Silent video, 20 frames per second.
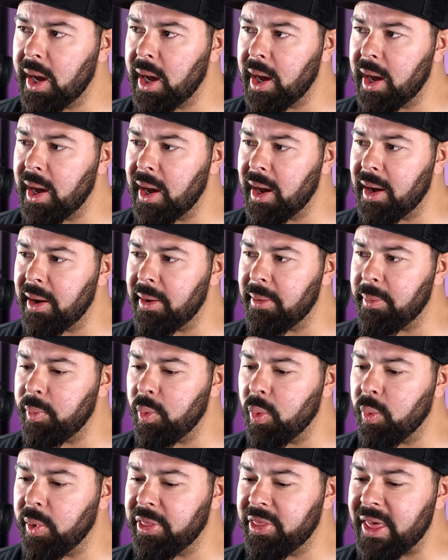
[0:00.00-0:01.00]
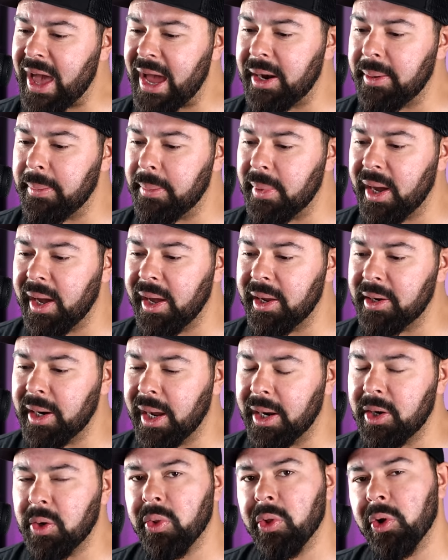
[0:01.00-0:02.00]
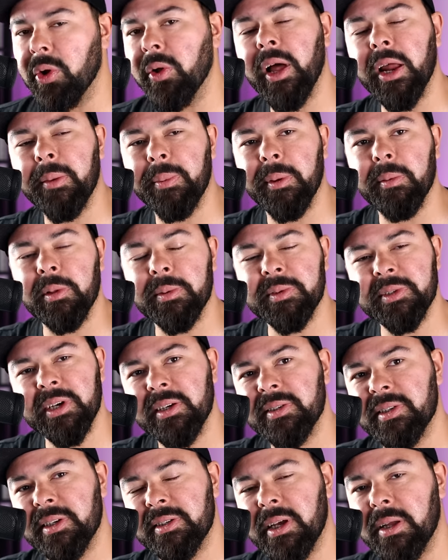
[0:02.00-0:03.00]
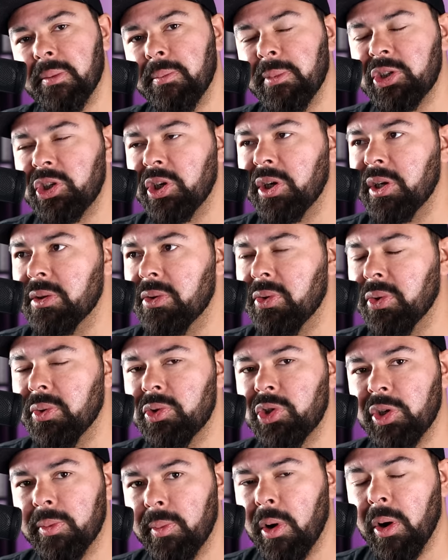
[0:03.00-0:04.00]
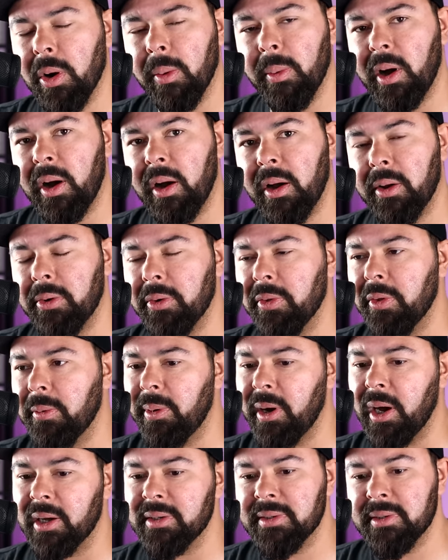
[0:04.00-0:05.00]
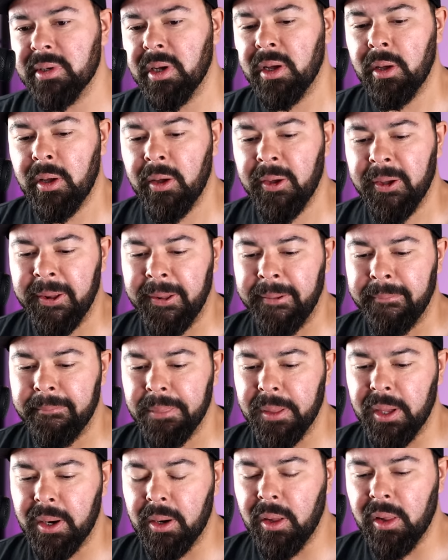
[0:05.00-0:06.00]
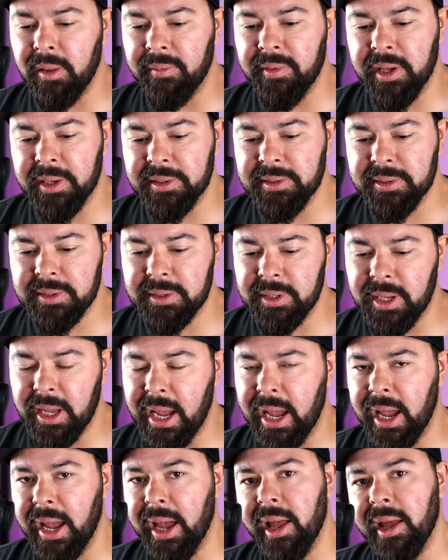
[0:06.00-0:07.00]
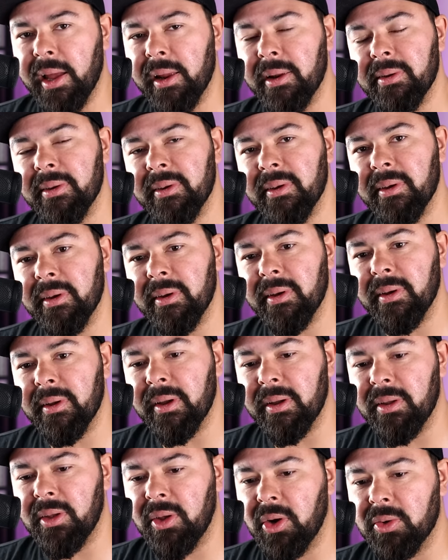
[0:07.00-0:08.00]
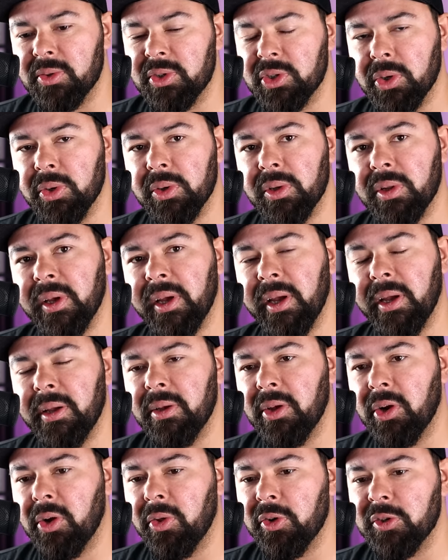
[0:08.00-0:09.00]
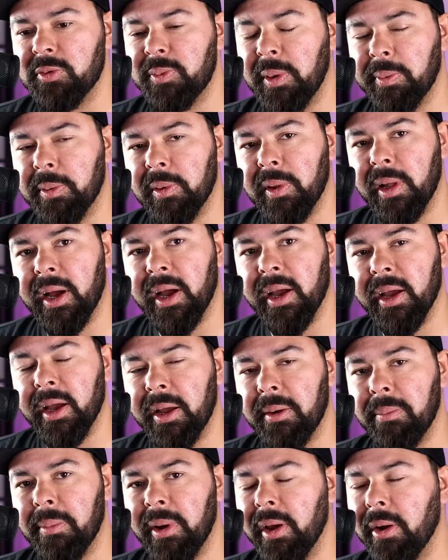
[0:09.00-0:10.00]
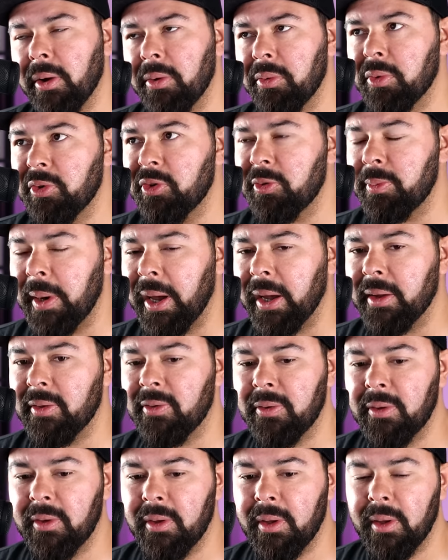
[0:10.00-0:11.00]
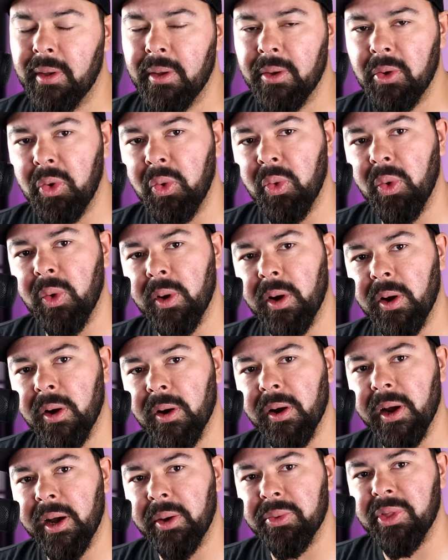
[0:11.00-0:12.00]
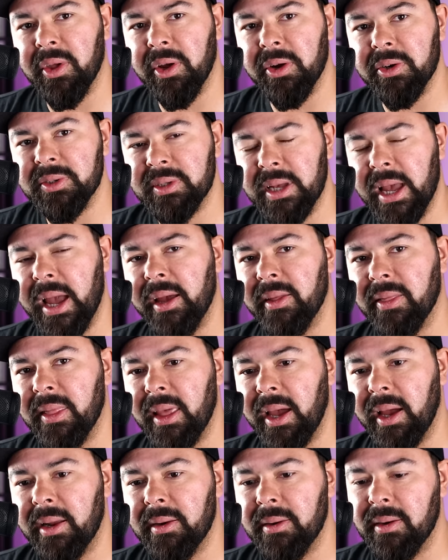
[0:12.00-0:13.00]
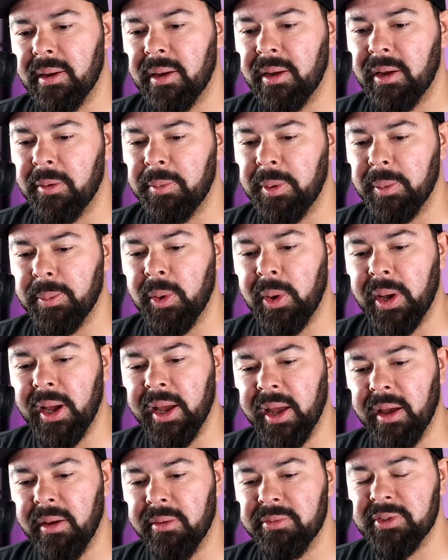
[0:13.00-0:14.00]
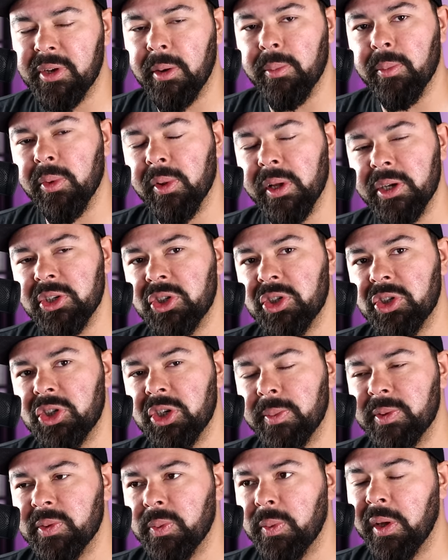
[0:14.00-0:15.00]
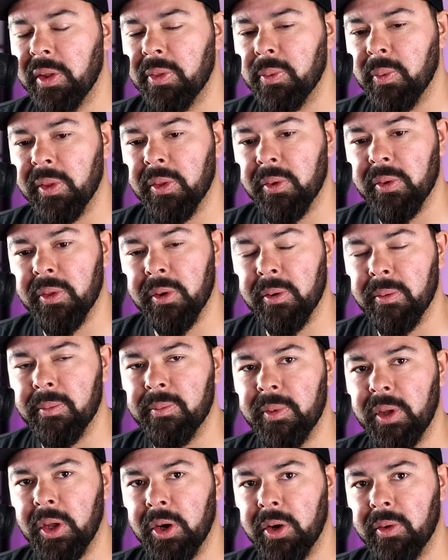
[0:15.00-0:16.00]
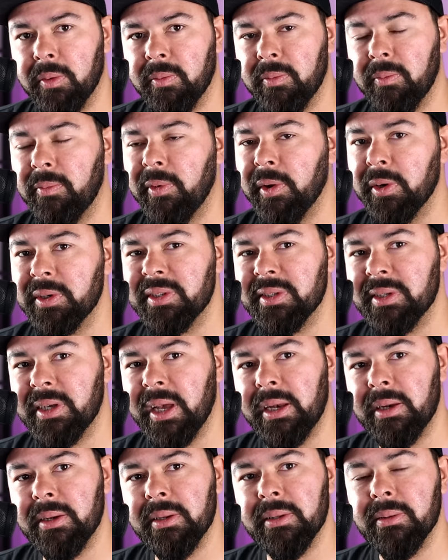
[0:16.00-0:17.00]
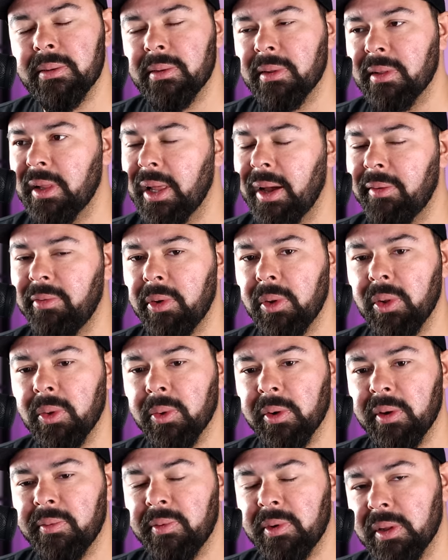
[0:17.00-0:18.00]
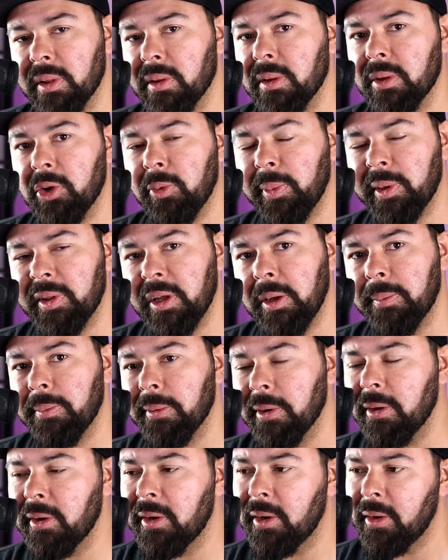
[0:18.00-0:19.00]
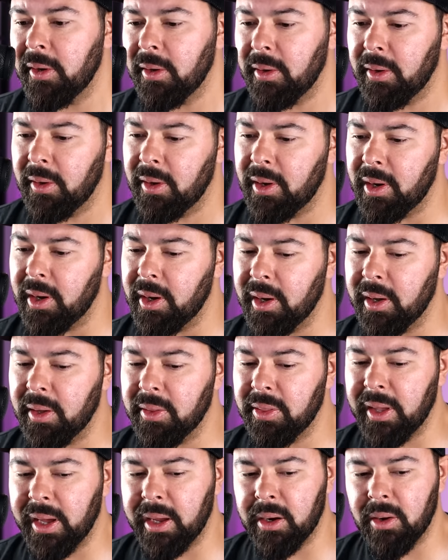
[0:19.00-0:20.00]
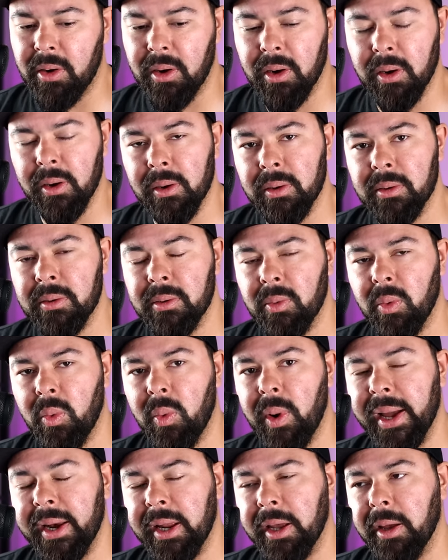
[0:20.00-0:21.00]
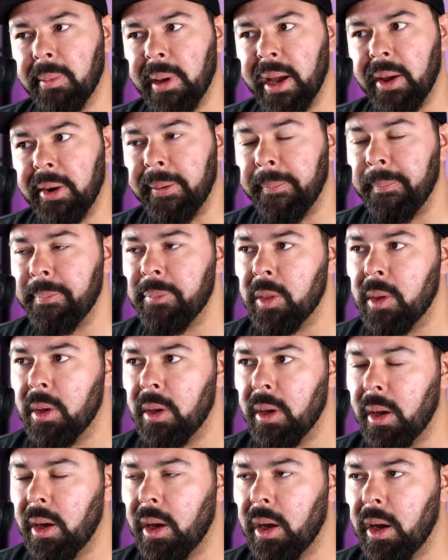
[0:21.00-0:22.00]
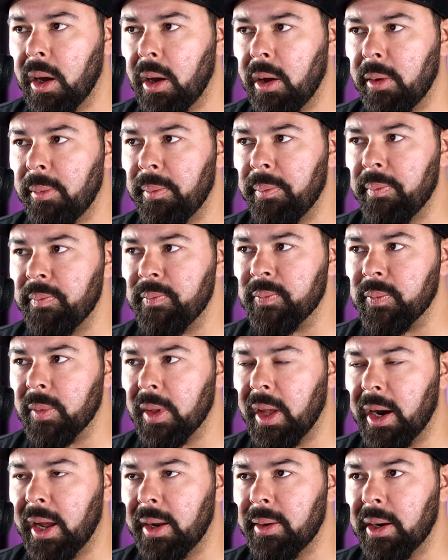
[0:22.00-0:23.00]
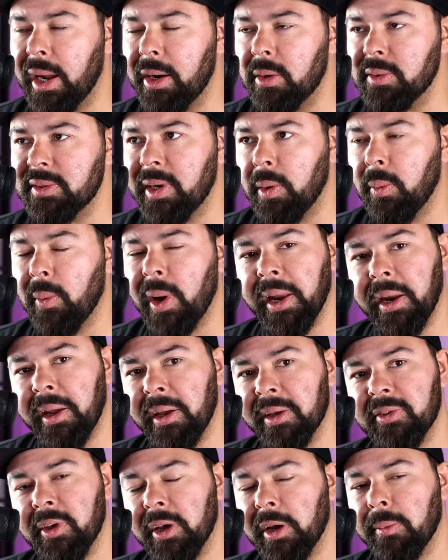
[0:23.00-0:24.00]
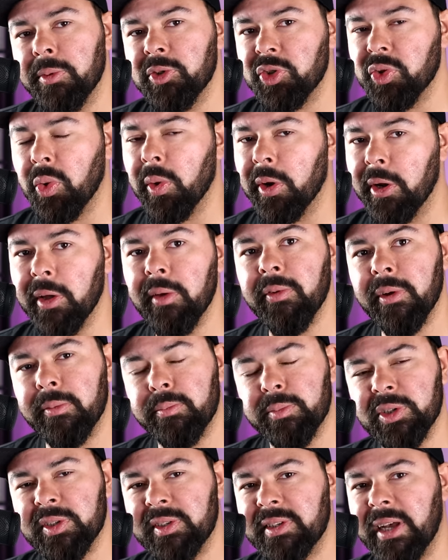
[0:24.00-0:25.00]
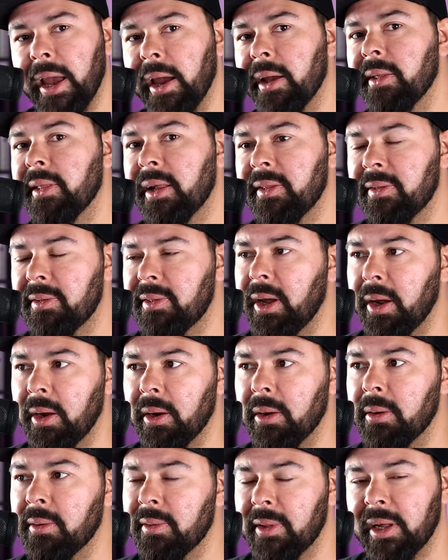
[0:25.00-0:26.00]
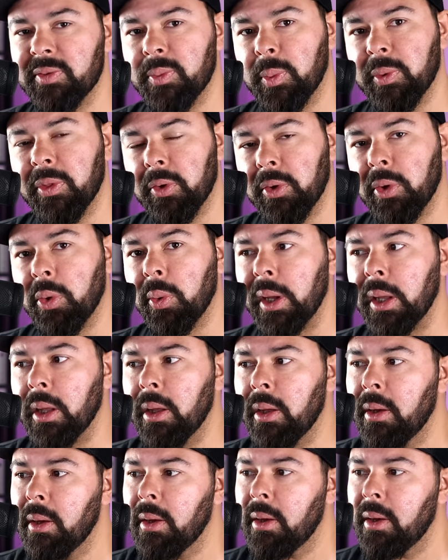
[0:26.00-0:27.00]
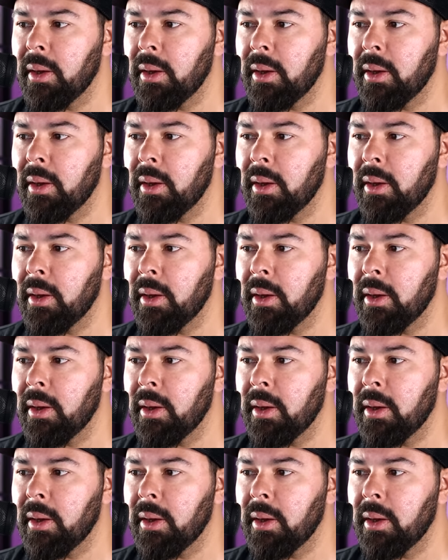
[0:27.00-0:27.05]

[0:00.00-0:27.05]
with that in mind, I know there are a lot of people who say, they say Michigan threw Jim Harbaugh under the bus and all of this. And, you know, certainly, you know, there's people I admire and respect who are out there saying that, people I have some relationships with, whether they're, you know, very skin level or even a little bit deeper, that are whining about it. And I don't say whining is like a pejorative. I'm just saying that that's what they're doing.